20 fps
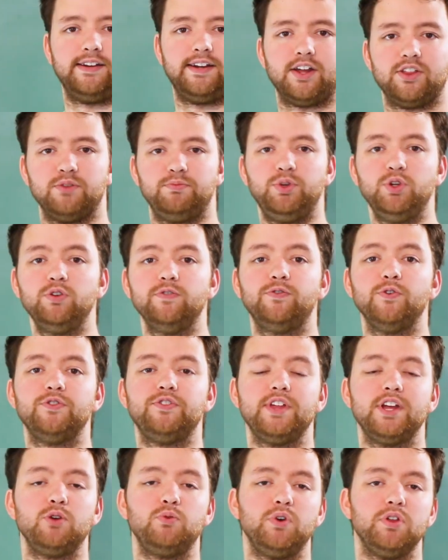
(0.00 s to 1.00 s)
Now, the beautiful
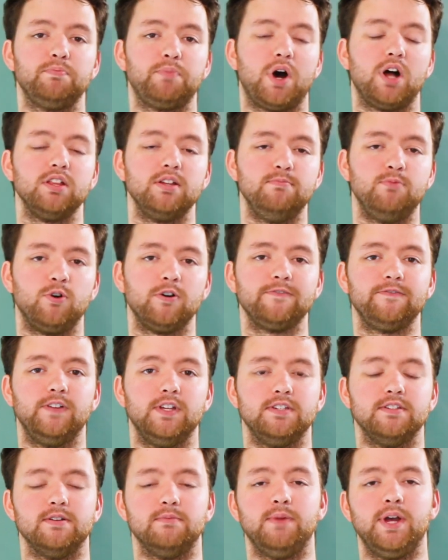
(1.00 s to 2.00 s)
thing with
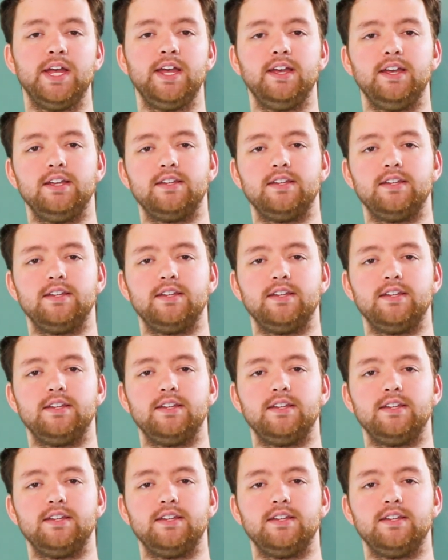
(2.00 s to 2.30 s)
polymorphism